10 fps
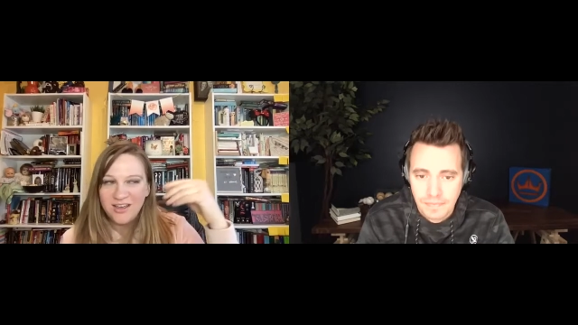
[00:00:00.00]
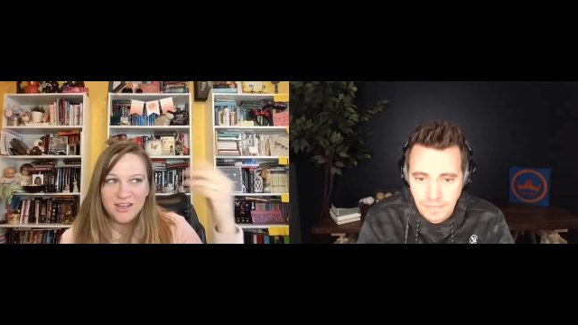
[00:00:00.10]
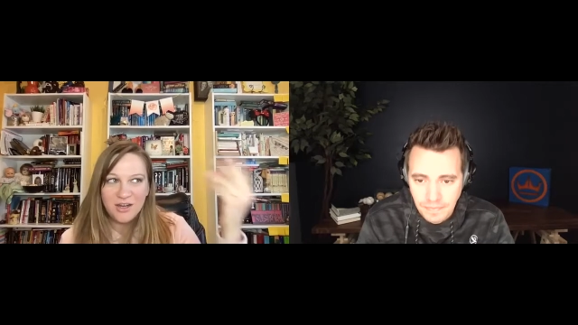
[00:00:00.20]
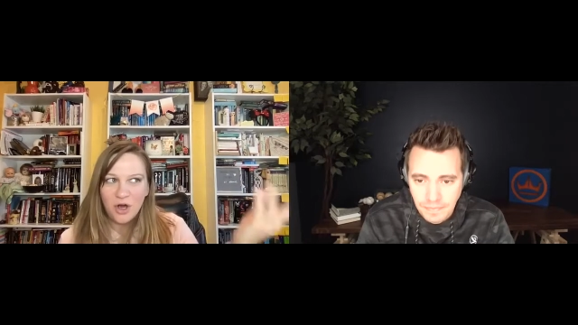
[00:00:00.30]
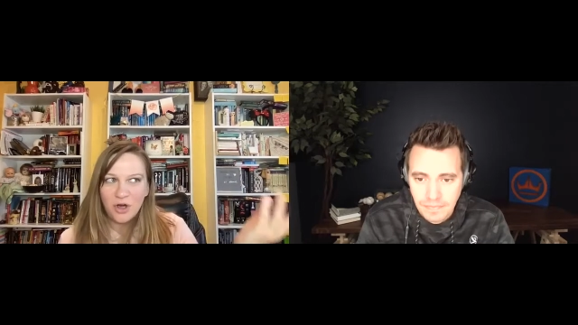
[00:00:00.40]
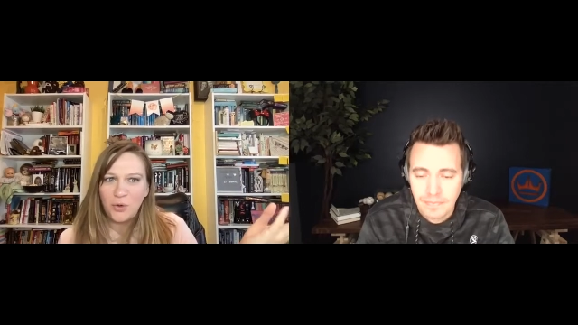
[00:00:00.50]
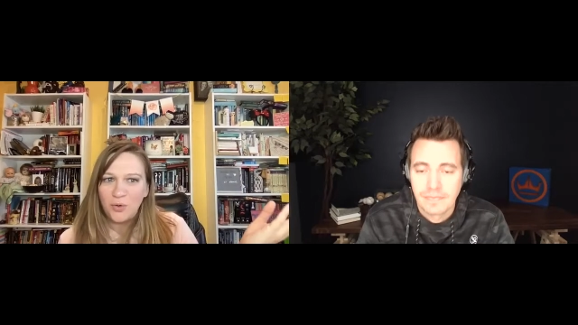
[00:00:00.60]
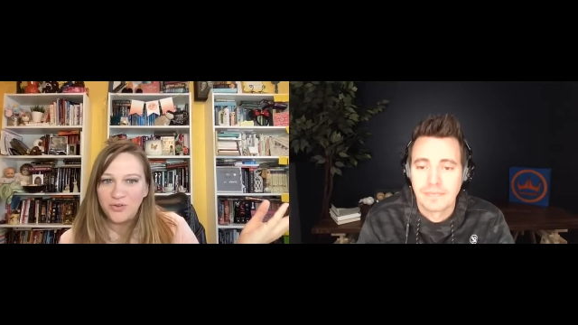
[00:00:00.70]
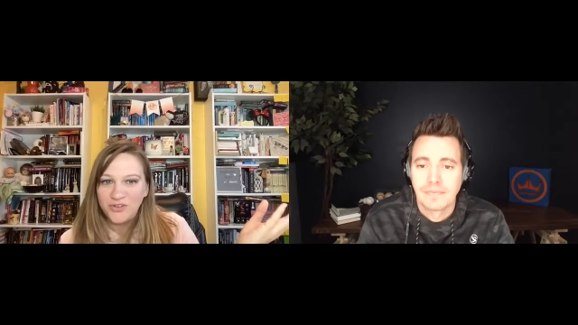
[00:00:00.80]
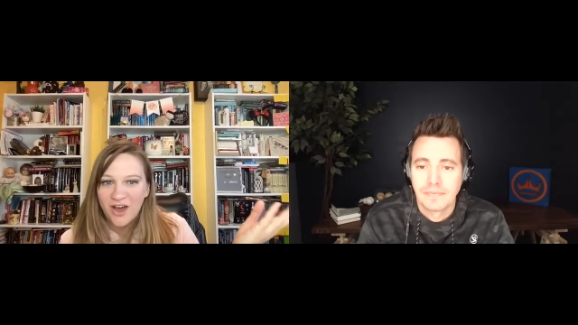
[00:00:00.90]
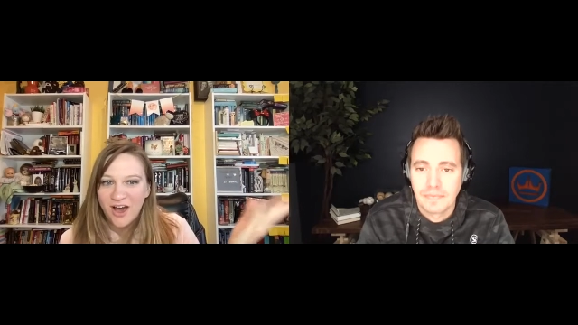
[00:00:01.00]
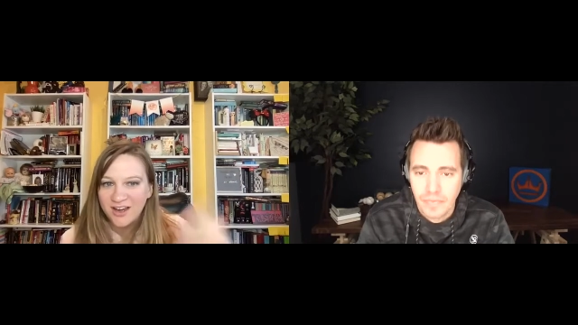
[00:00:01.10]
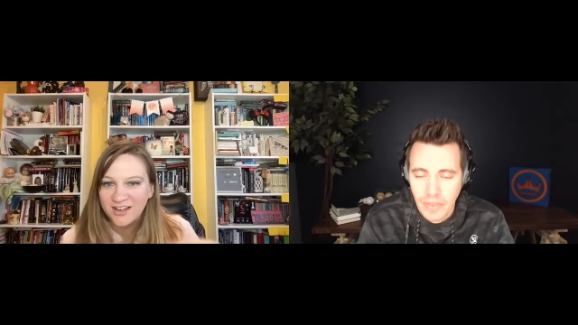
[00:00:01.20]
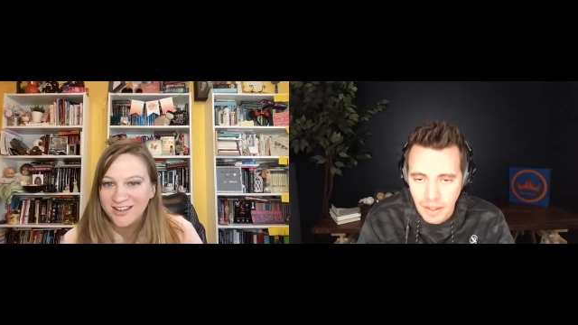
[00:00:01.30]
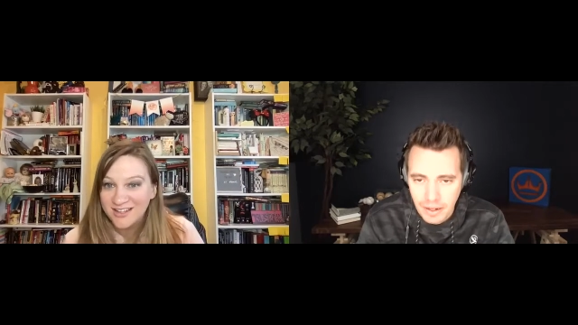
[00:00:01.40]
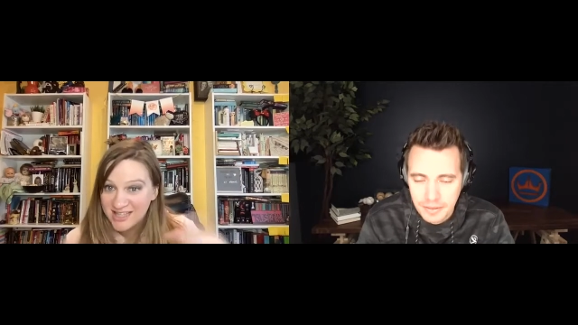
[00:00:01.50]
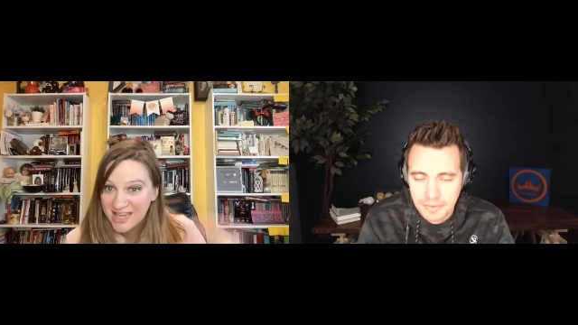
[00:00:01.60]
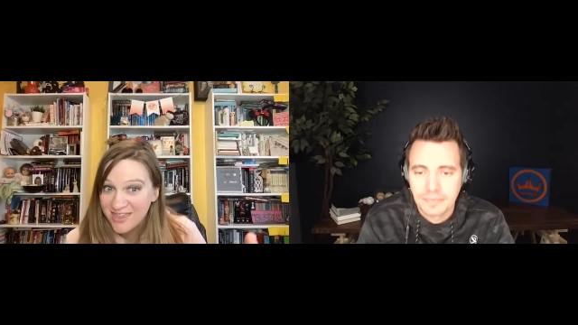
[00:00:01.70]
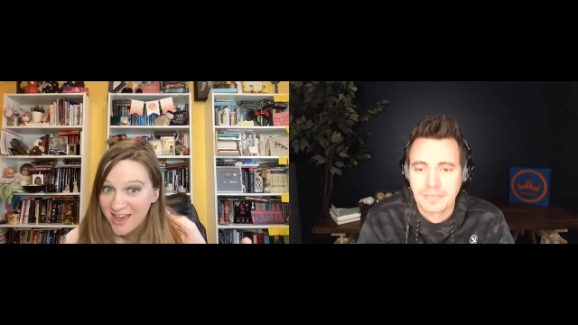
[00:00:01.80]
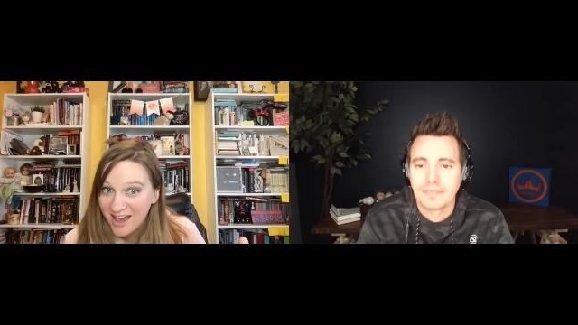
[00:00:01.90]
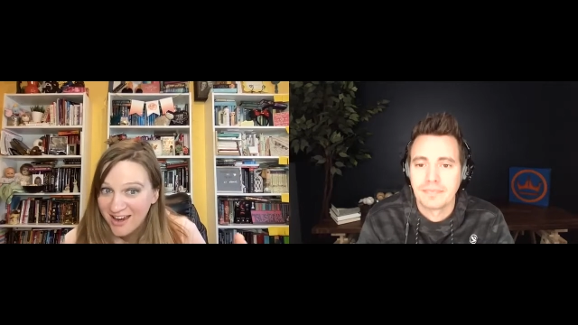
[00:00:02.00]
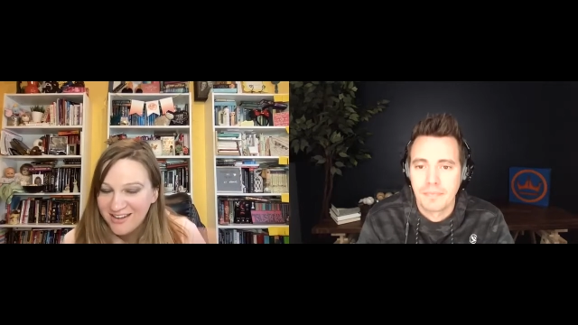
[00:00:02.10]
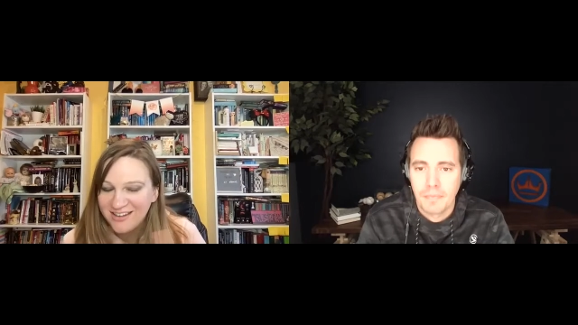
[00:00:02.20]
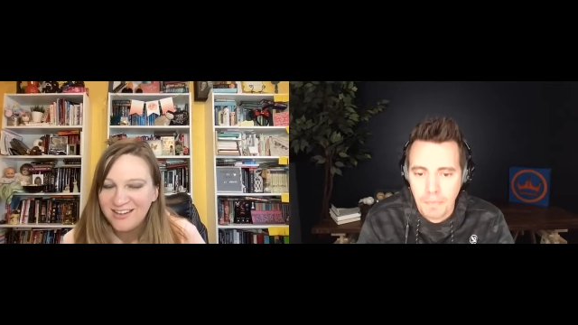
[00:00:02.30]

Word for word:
Speaker 1: you know a Google doc and send that